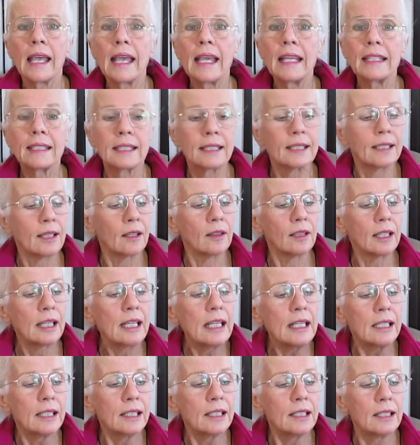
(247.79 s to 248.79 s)
it's the
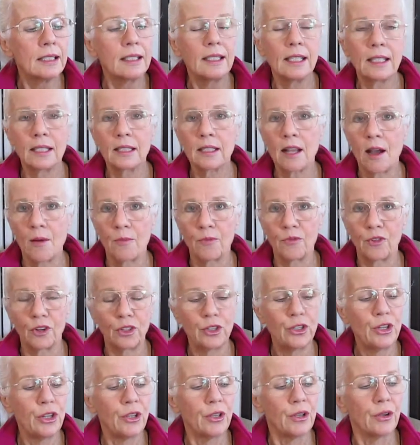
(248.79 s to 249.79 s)
least
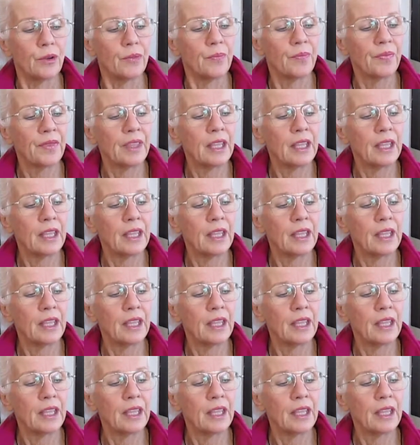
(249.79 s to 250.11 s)
discomfort to you.